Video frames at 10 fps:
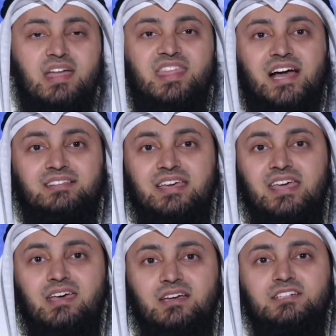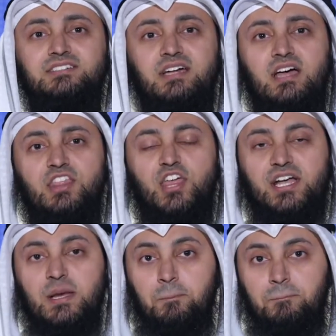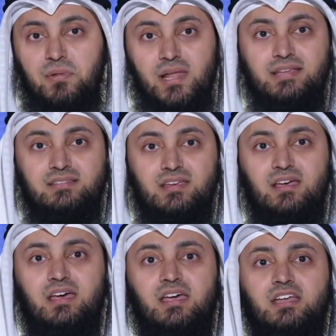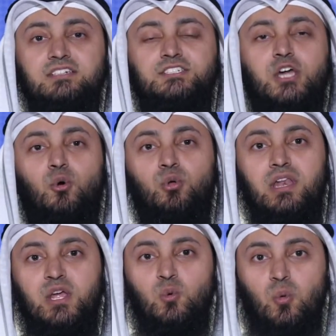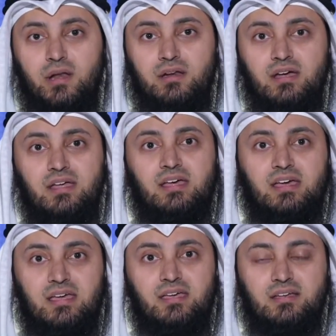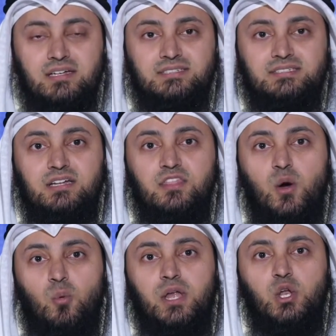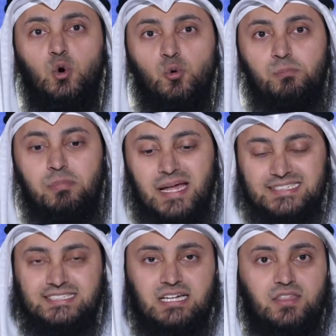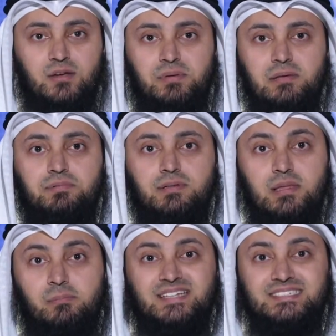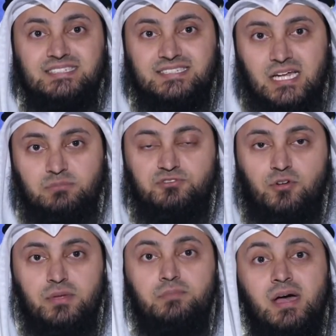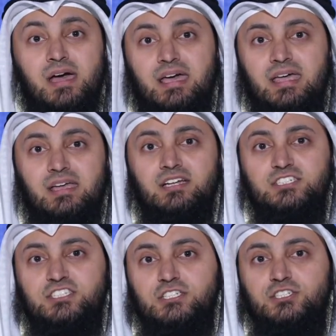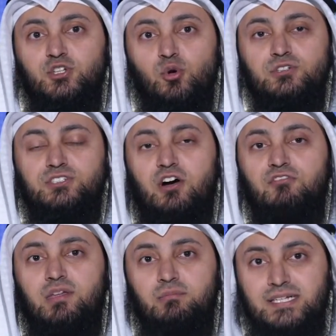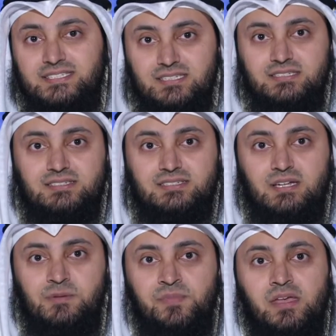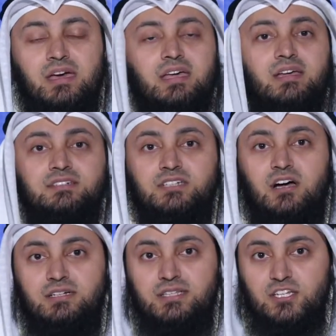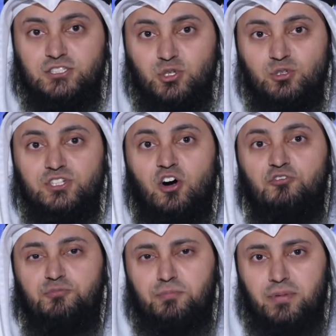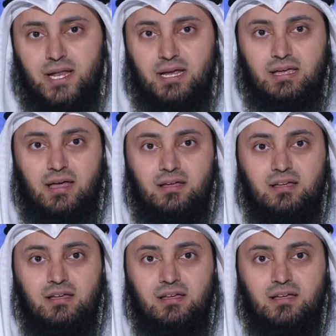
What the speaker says: that he is the complete, he is the only one. He is the one who blesses other people. The blessings comes from him. He is the source of the blessings. He is the source of barakah.